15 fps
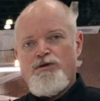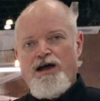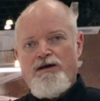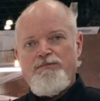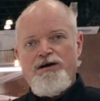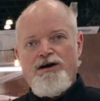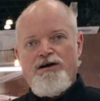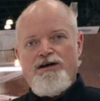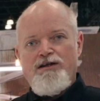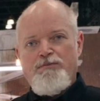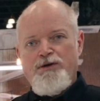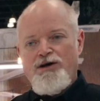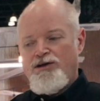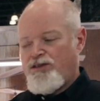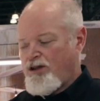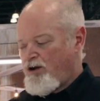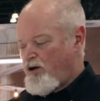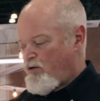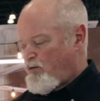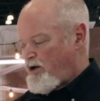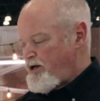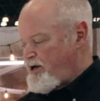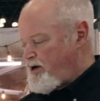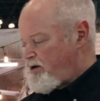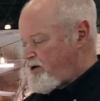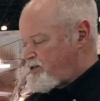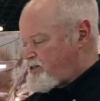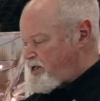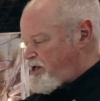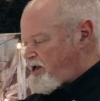We have them here on the booth. One here
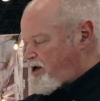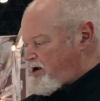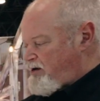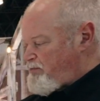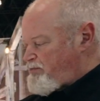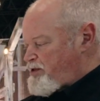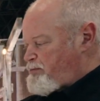is the